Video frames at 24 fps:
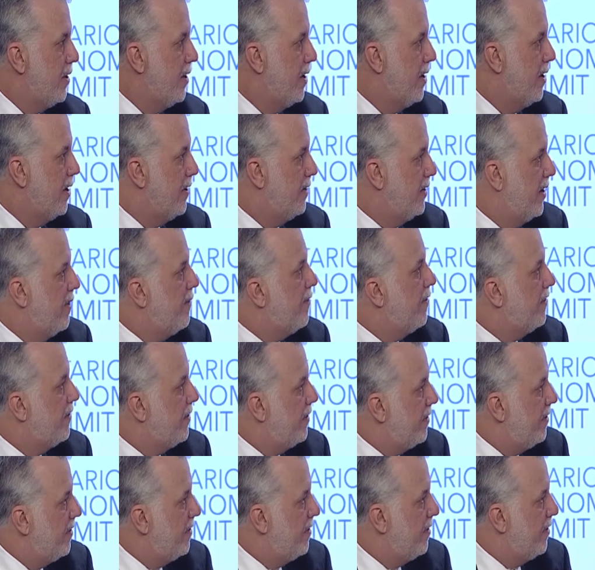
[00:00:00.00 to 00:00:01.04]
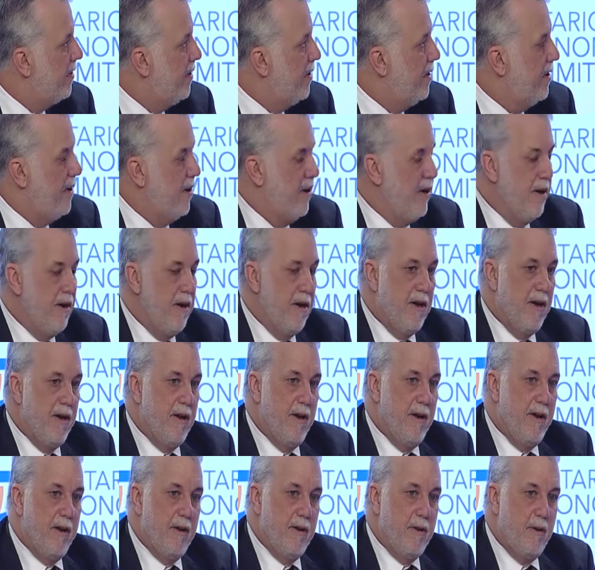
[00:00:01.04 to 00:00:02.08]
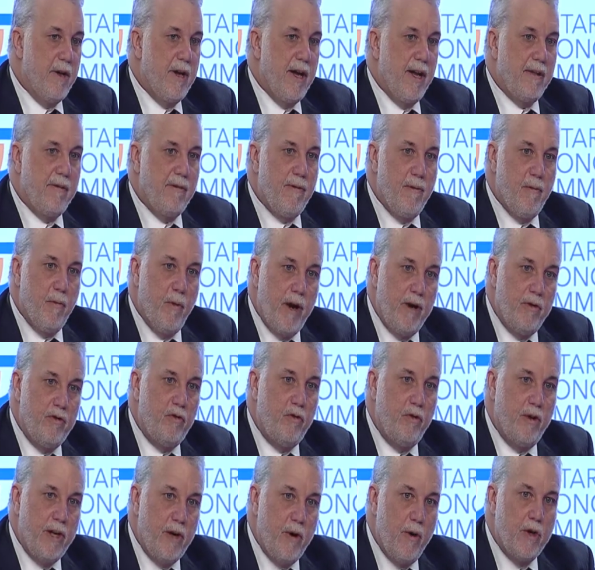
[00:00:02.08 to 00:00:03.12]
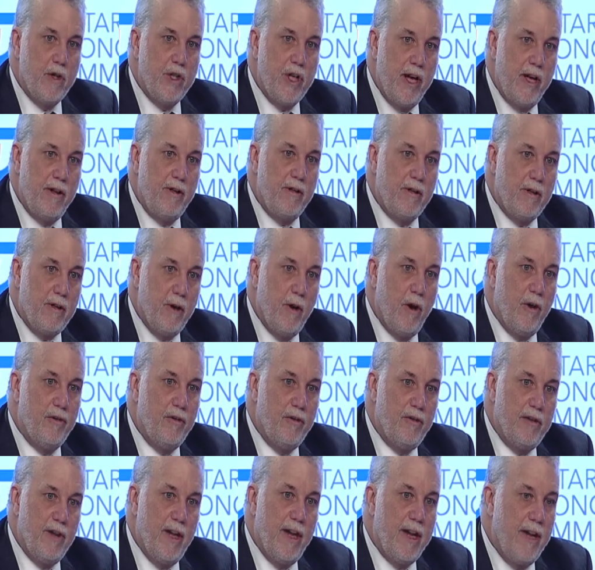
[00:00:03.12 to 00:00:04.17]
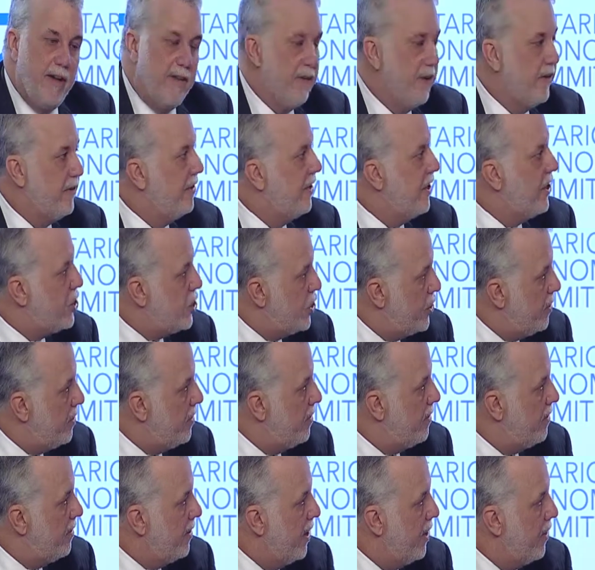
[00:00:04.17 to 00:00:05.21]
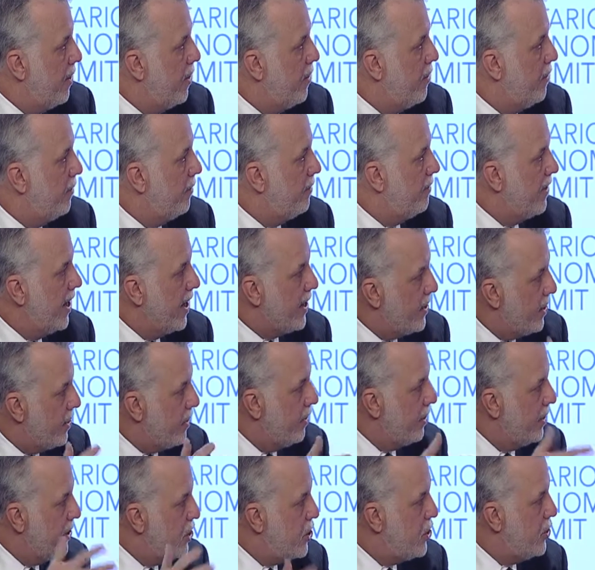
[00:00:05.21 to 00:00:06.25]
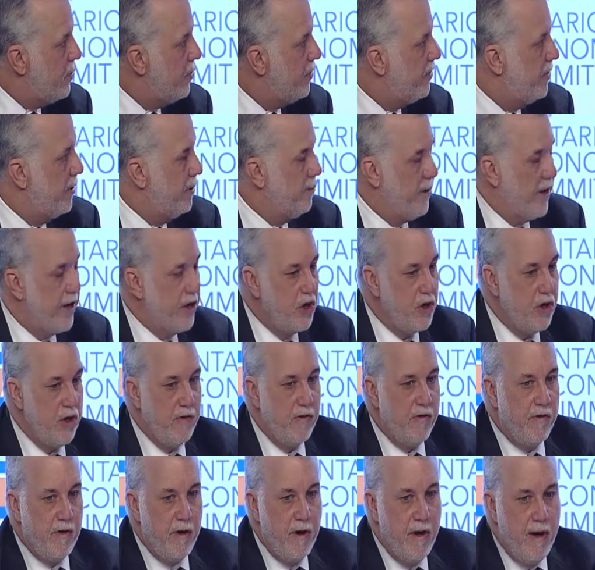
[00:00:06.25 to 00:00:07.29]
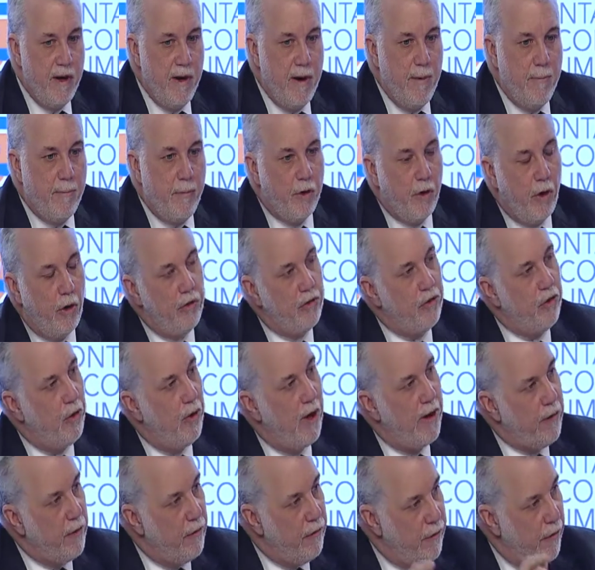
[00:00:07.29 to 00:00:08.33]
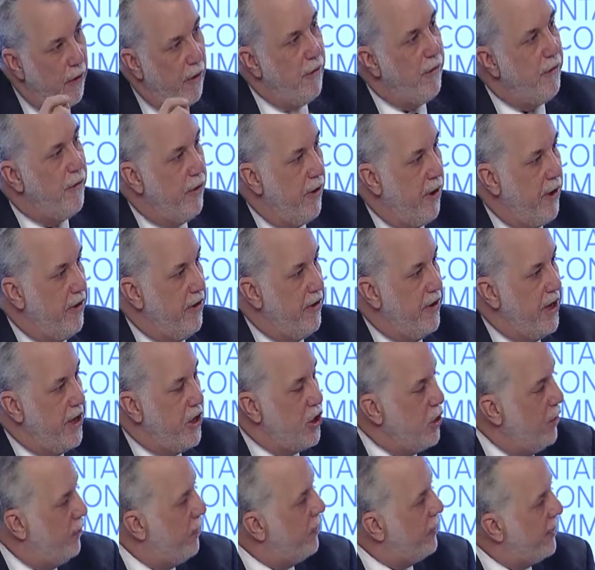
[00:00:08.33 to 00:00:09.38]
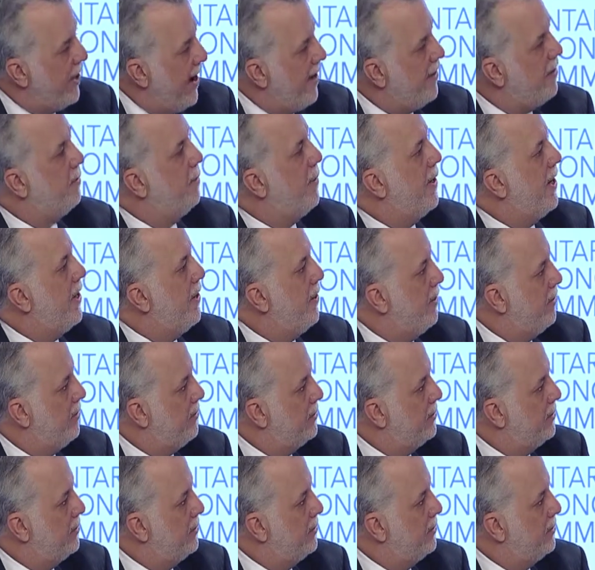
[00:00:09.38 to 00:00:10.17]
uh, deficits. Uh, look at ways to negotiate clauses like indexation and other technical issues in pensions. But also at the forefront, the issue of the taxpayer.